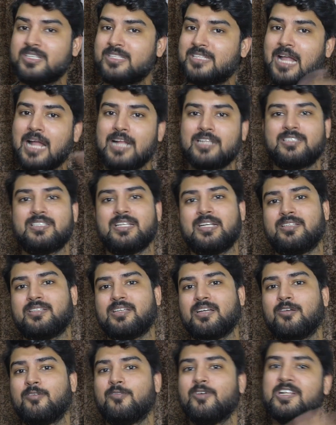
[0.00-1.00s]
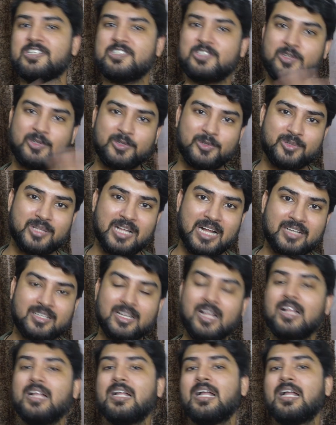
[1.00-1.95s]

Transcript: That's it. Once you do that,